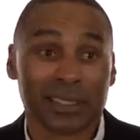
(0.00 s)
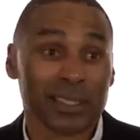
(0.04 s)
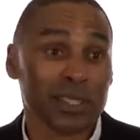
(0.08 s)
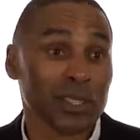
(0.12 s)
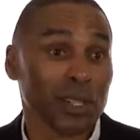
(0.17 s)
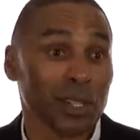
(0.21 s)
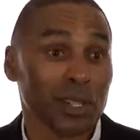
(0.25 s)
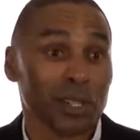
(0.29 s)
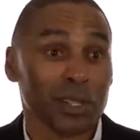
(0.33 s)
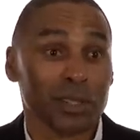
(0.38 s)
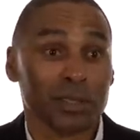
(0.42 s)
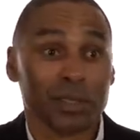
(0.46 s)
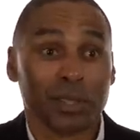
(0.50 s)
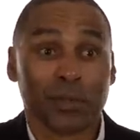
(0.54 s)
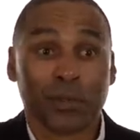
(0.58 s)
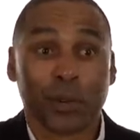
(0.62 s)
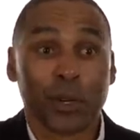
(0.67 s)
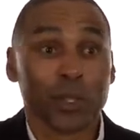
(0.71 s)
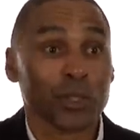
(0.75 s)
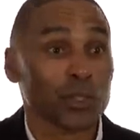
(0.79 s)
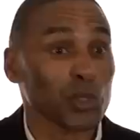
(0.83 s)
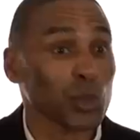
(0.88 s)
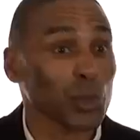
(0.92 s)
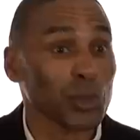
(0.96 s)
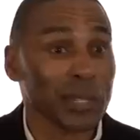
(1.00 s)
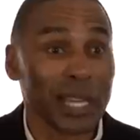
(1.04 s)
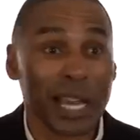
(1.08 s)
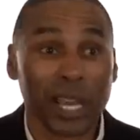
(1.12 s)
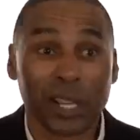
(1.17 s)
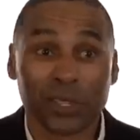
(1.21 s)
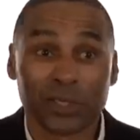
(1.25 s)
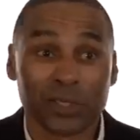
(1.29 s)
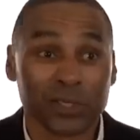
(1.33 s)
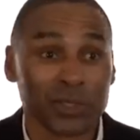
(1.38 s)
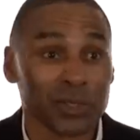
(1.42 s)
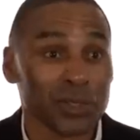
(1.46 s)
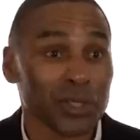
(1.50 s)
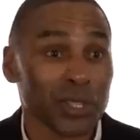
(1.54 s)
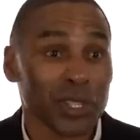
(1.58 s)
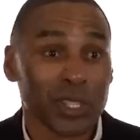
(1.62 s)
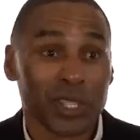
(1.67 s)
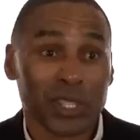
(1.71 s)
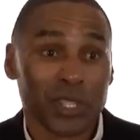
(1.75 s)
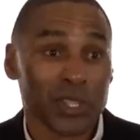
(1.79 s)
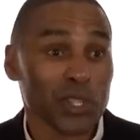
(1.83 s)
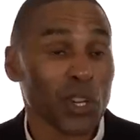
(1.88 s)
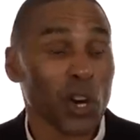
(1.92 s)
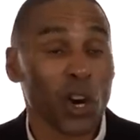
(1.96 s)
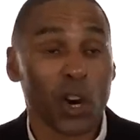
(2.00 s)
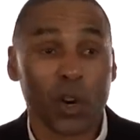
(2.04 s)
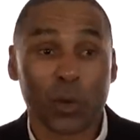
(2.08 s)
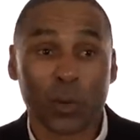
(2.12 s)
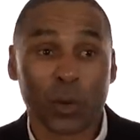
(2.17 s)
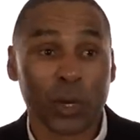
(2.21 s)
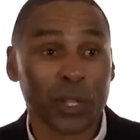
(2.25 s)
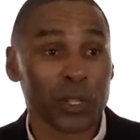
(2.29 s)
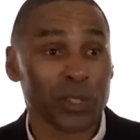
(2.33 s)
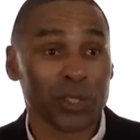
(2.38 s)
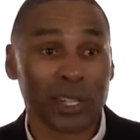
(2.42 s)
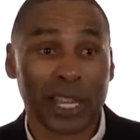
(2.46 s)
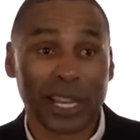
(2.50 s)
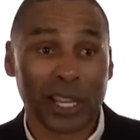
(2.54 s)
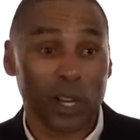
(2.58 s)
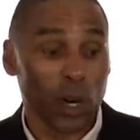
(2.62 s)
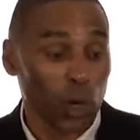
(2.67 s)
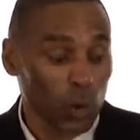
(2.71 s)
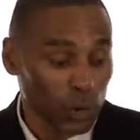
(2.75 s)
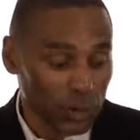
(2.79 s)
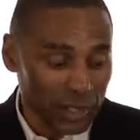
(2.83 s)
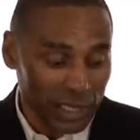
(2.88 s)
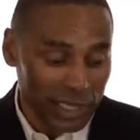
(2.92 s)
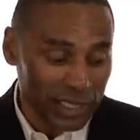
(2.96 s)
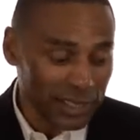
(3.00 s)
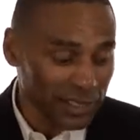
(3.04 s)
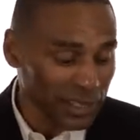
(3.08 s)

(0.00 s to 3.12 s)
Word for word: you know, the first 2,000 yard runner like O.J.